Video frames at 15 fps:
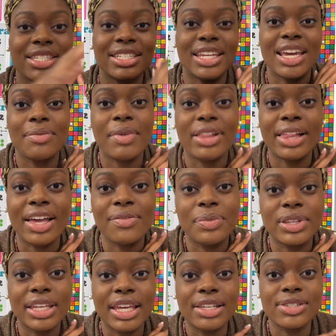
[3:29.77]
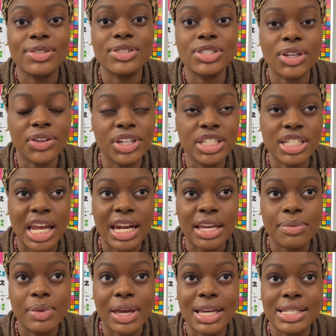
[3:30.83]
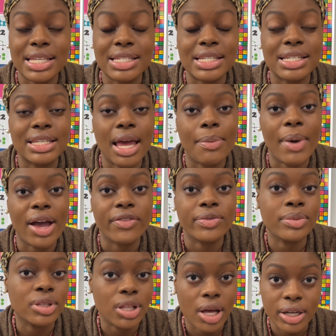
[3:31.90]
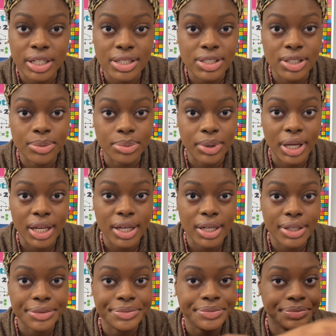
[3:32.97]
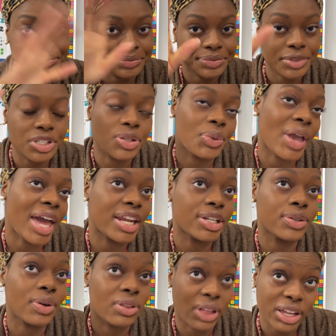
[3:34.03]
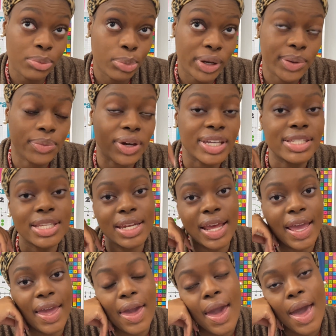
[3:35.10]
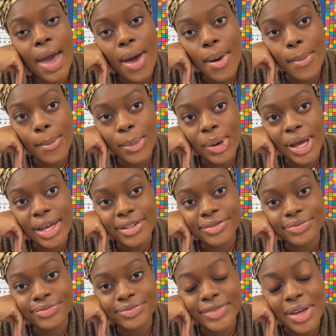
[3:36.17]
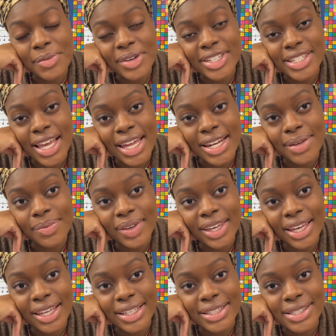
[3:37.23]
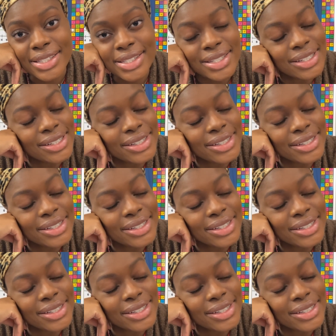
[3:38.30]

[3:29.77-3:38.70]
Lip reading: day of my life, but the kids are so energetic because they just got back from a long Easter break. So we had to do a lot of brain breaks today, but I'm excited because